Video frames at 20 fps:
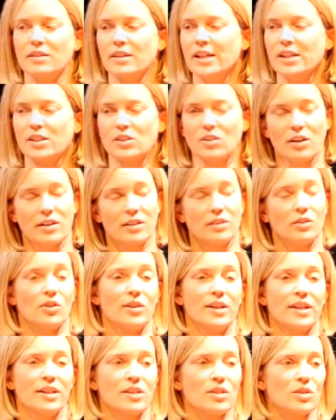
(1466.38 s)
He started
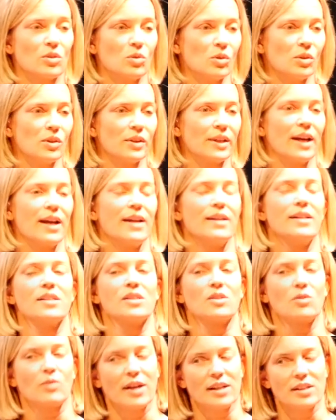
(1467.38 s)
learning in school again.
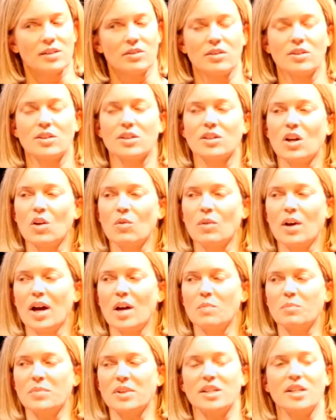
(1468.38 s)
His grades started to go
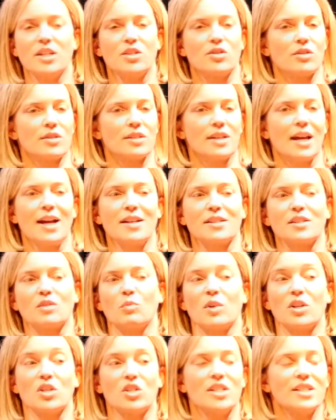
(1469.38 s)
up. The teachers asked
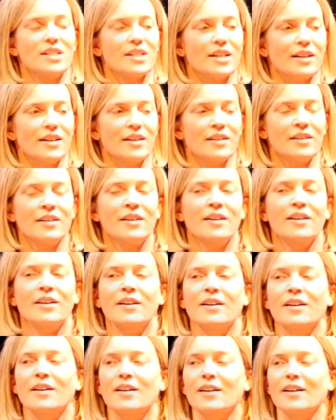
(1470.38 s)
what she did.
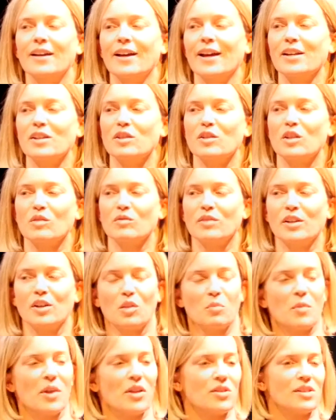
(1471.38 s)
And
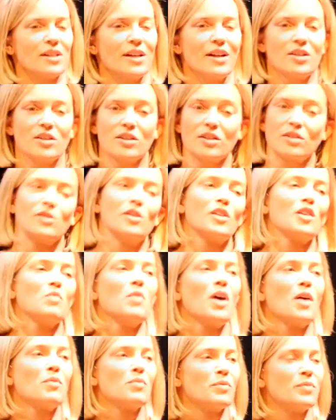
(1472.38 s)
the mother said, I just took him
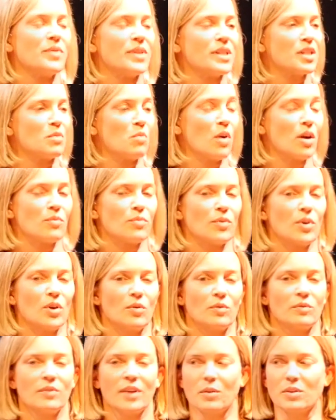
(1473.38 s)
off of his
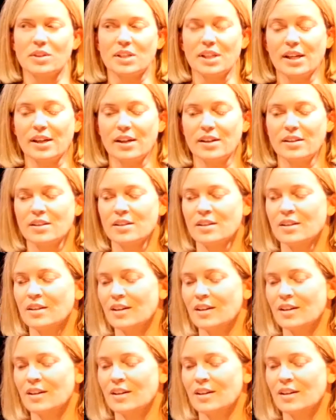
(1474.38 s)
smartphone. That was it.